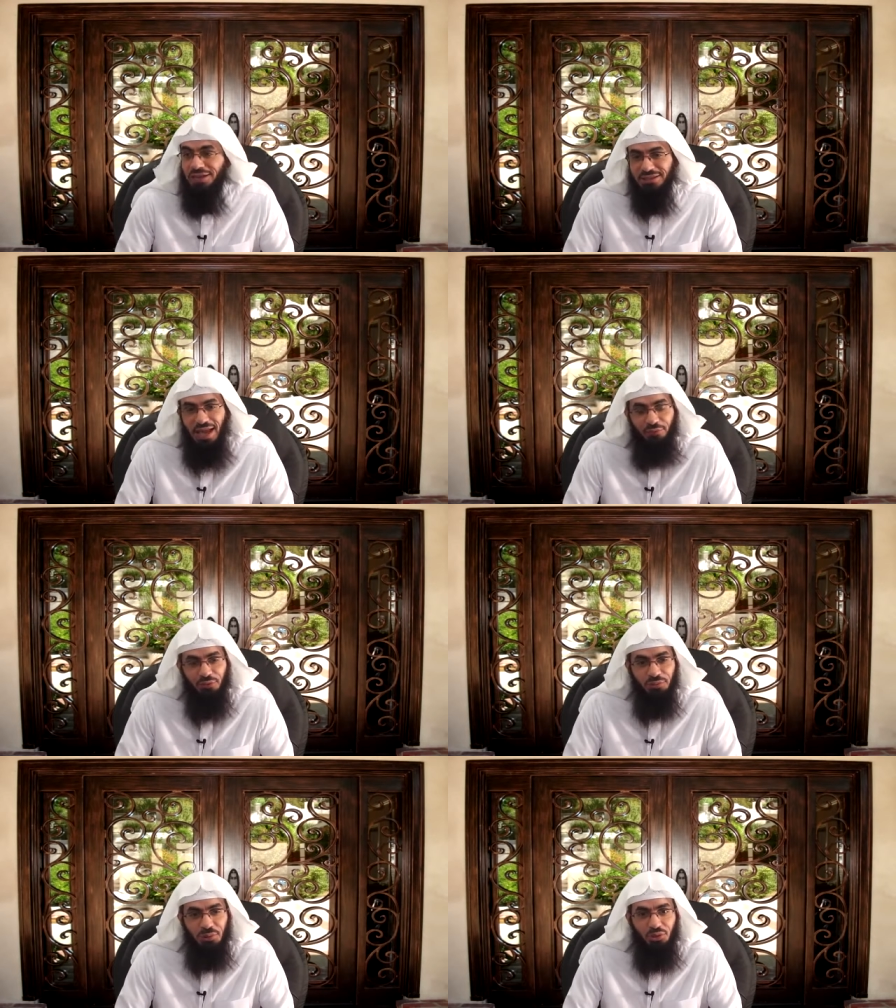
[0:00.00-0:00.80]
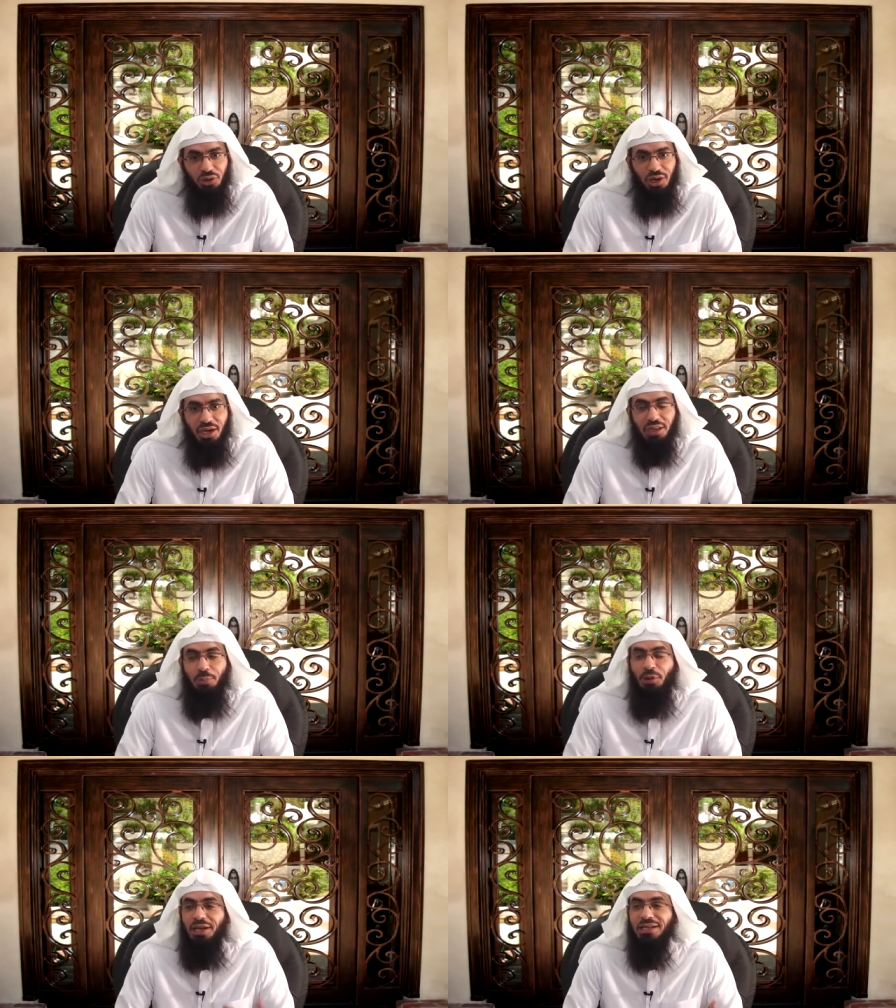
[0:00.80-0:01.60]
It's not from the moon. The
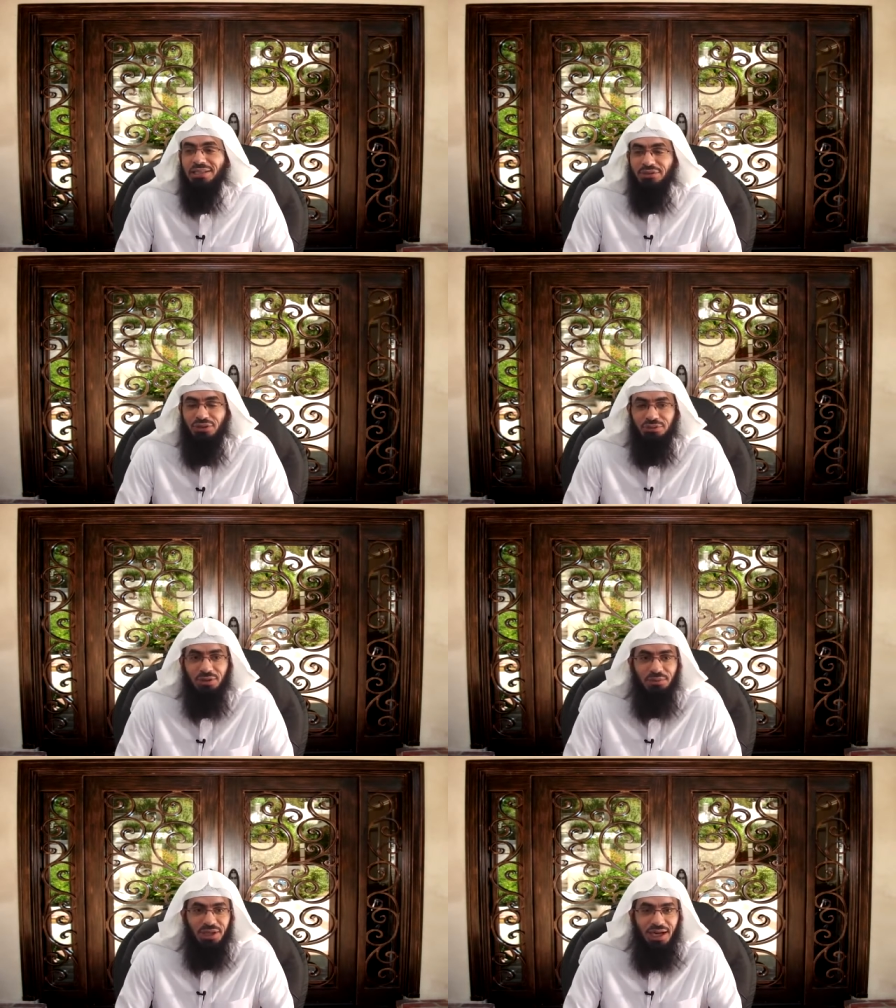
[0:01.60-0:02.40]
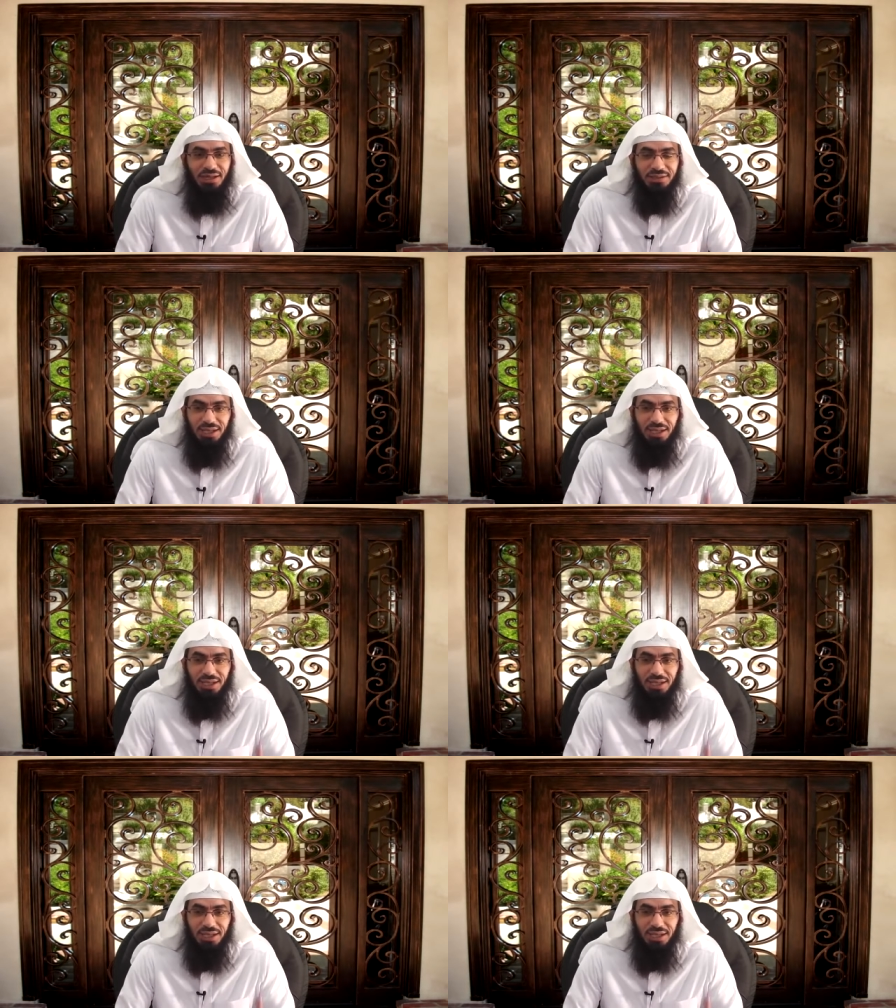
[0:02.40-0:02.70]
brightness is from something else.